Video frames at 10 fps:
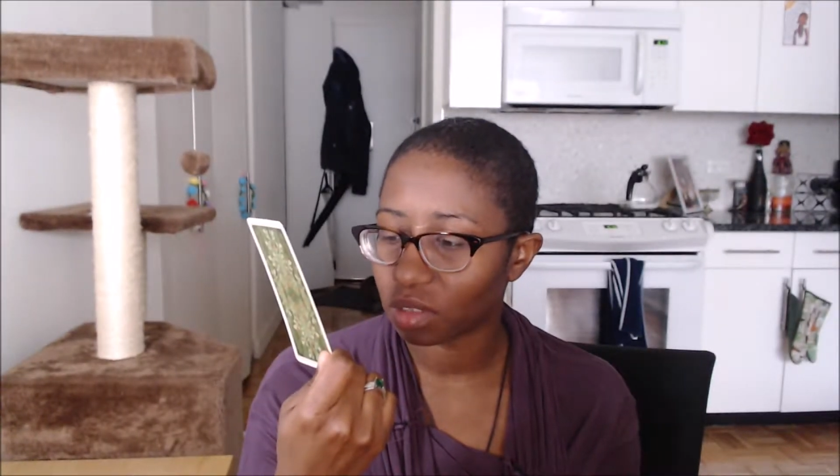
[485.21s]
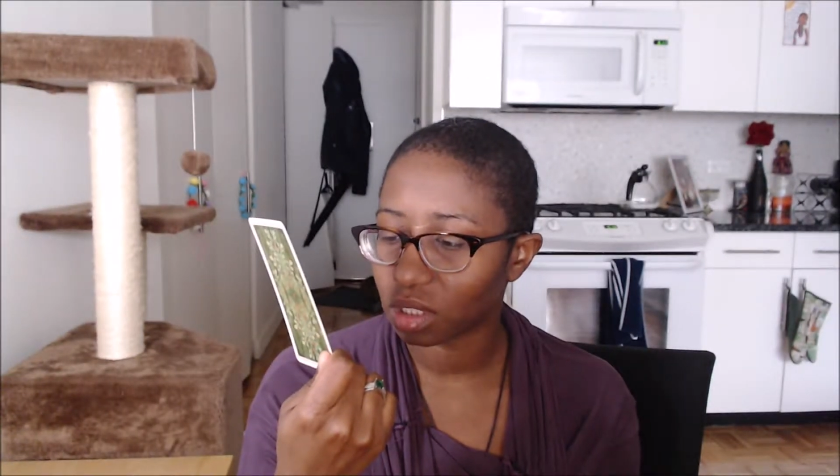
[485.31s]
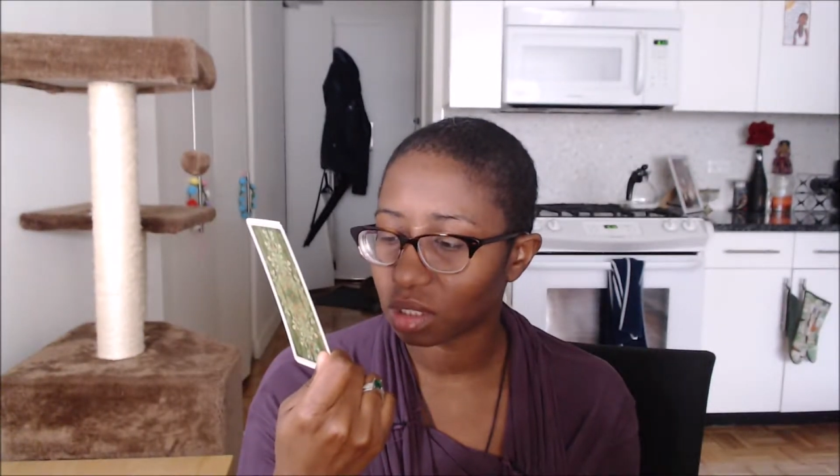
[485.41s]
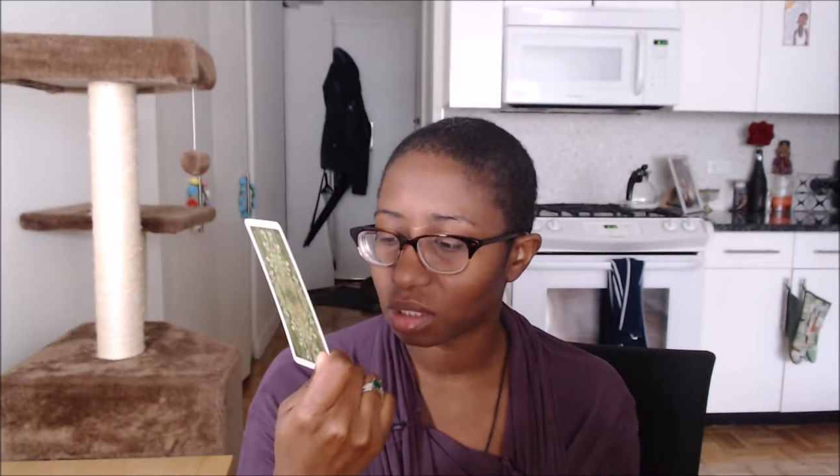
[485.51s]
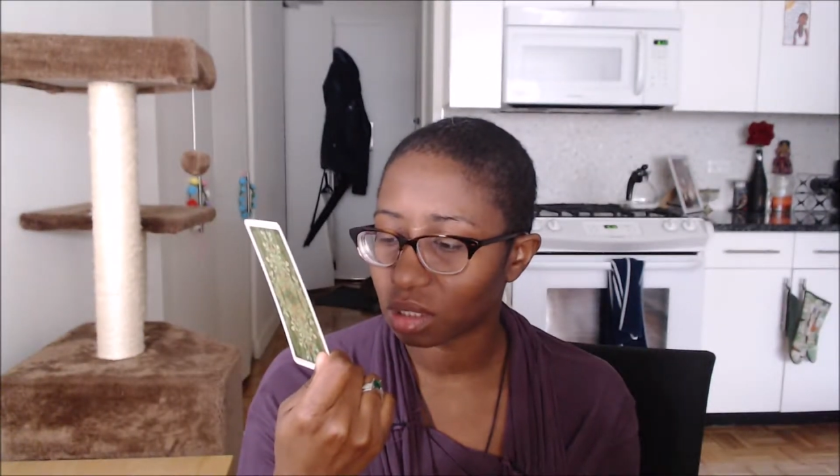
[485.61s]

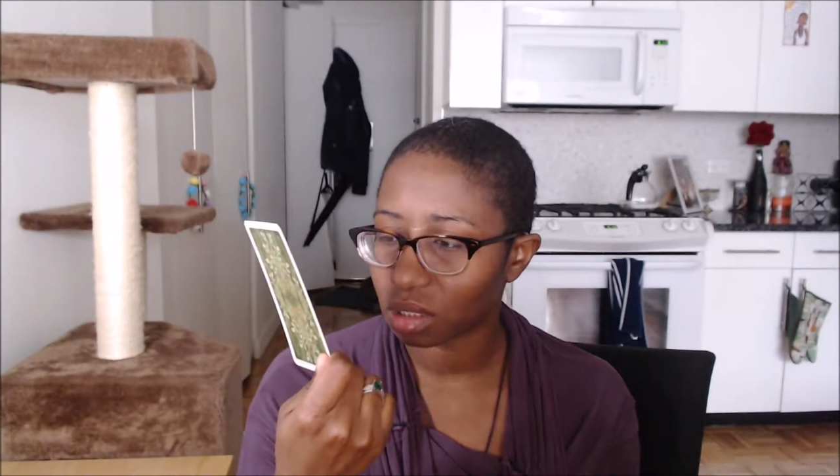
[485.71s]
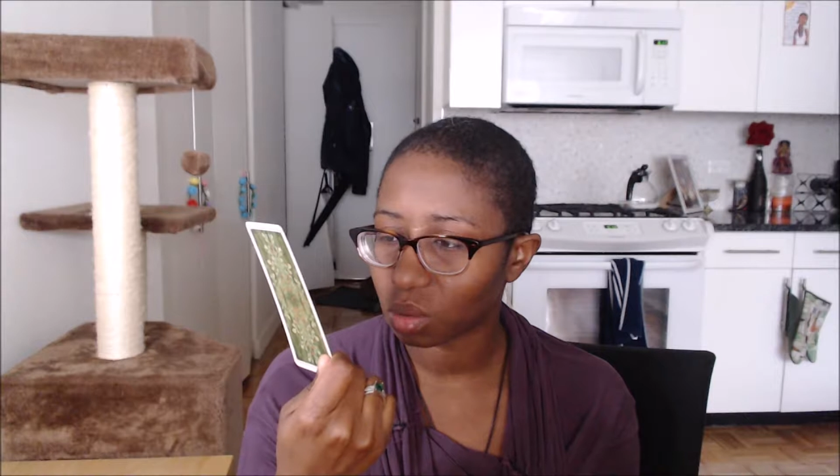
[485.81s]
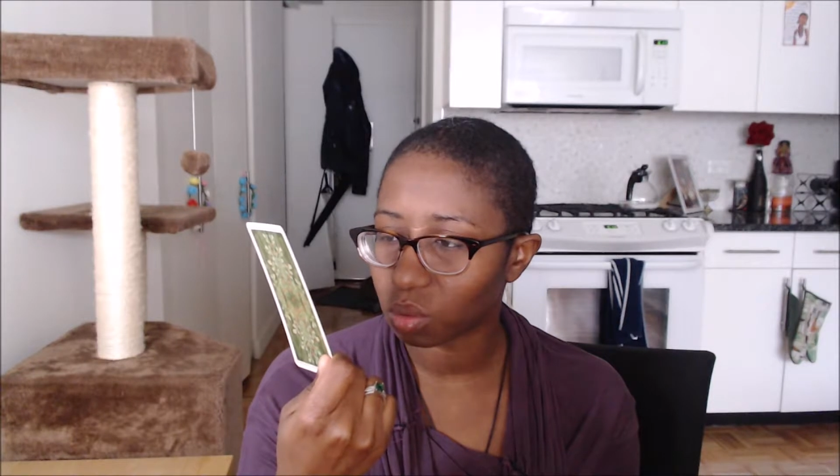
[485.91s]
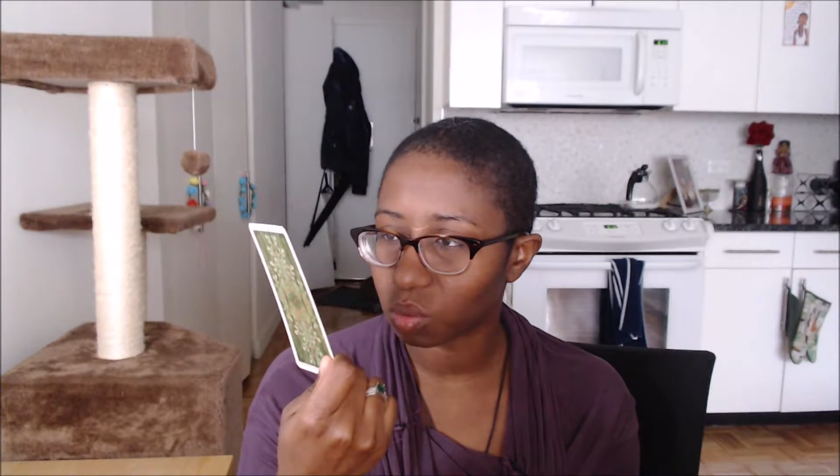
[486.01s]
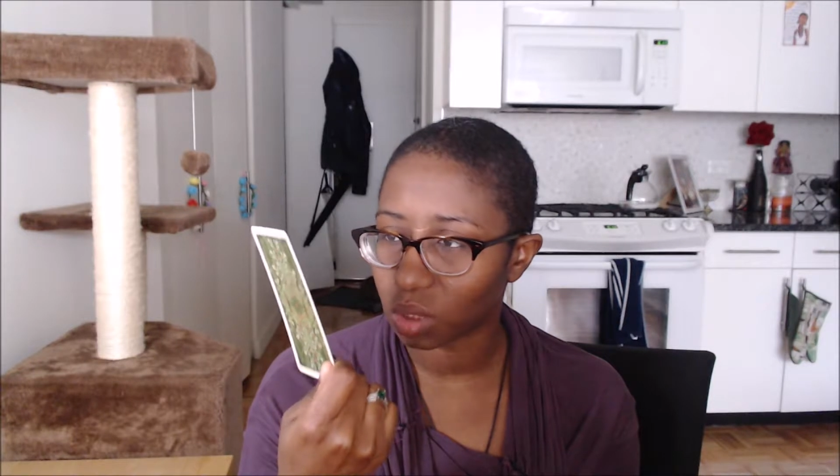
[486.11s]
is the
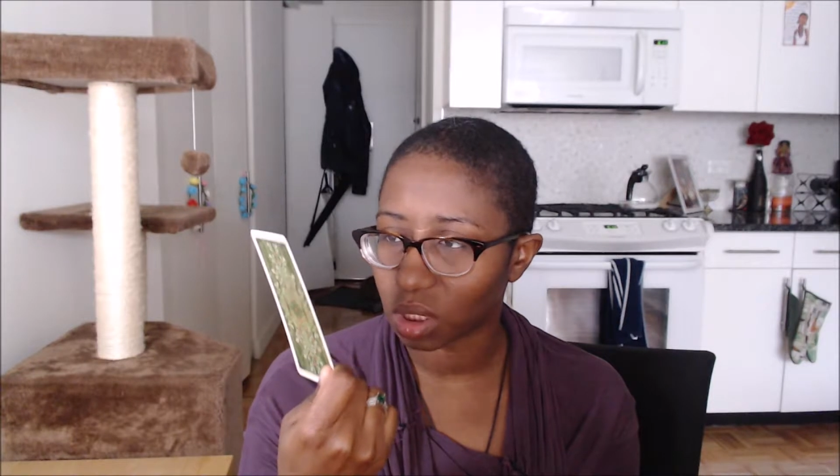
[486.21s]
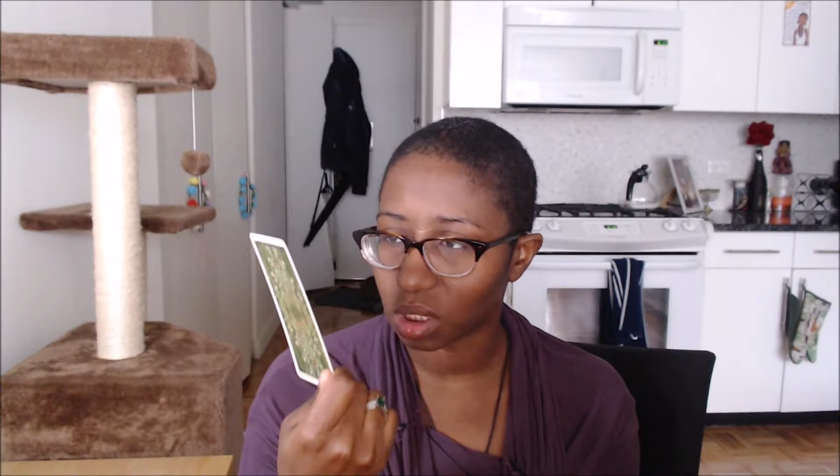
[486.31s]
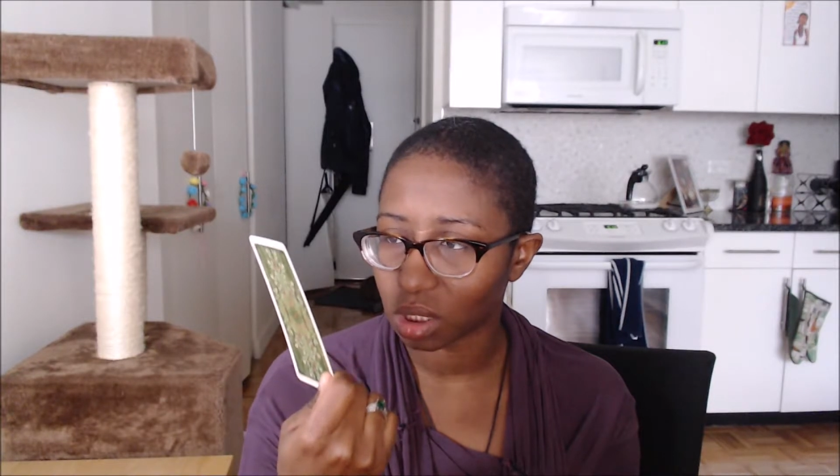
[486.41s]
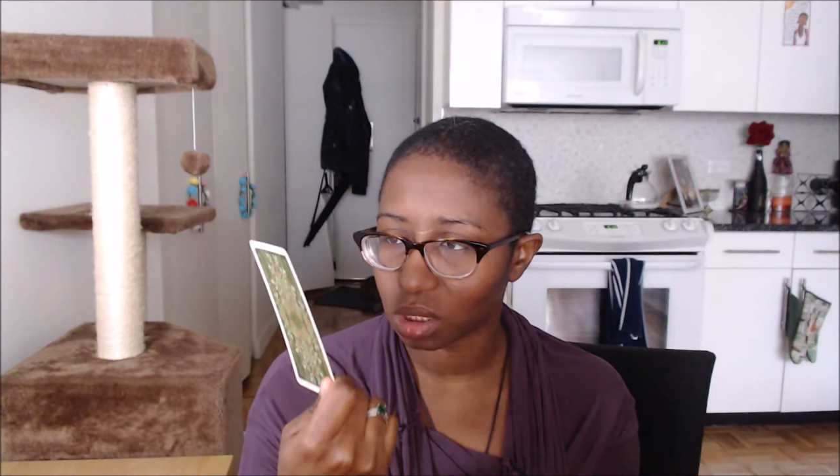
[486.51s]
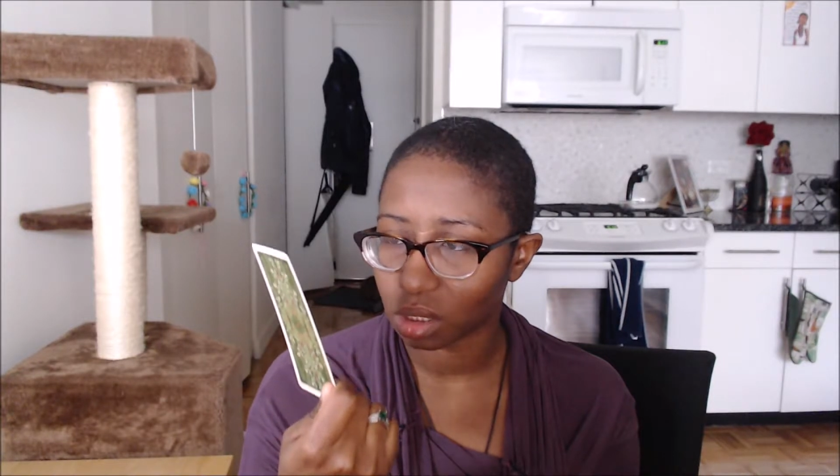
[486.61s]
Queen.